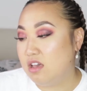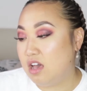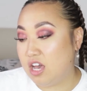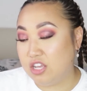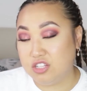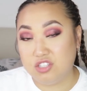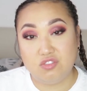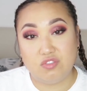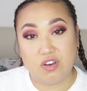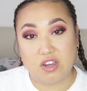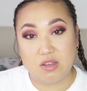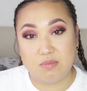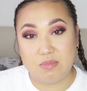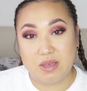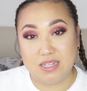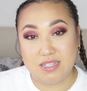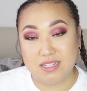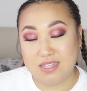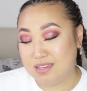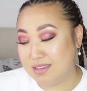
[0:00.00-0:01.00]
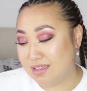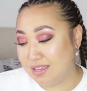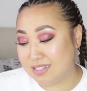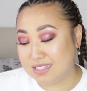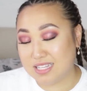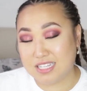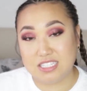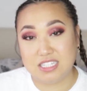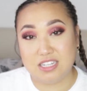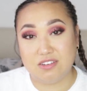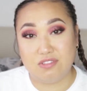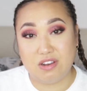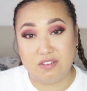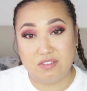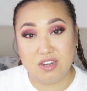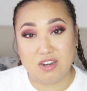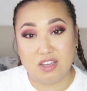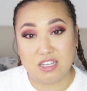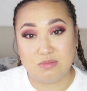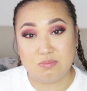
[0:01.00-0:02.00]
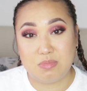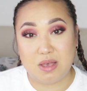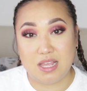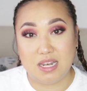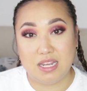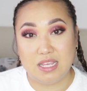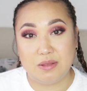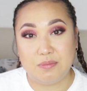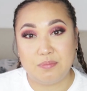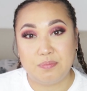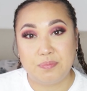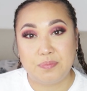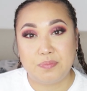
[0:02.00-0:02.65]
I do recommend it. It's actually a very nice palette.